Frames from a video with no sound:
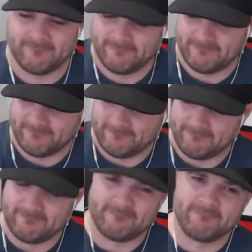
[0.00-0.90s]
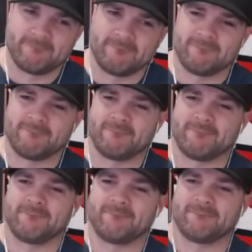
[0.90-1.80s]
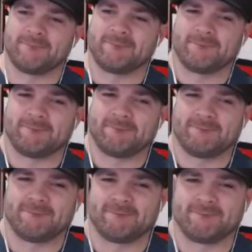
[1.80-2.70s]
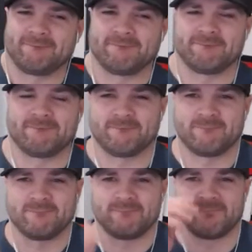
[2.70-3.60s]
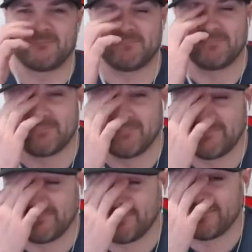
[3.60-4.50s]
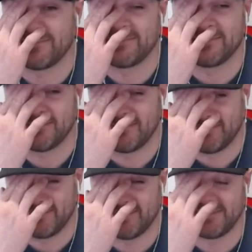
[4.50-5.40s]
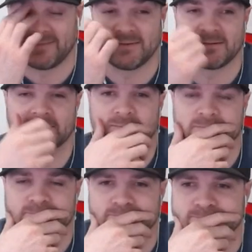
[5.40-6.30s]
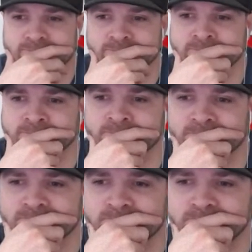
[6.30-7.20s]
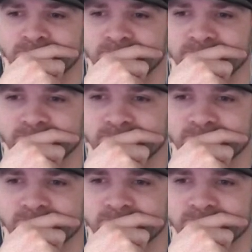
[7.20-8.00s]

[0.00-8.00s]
[no speech]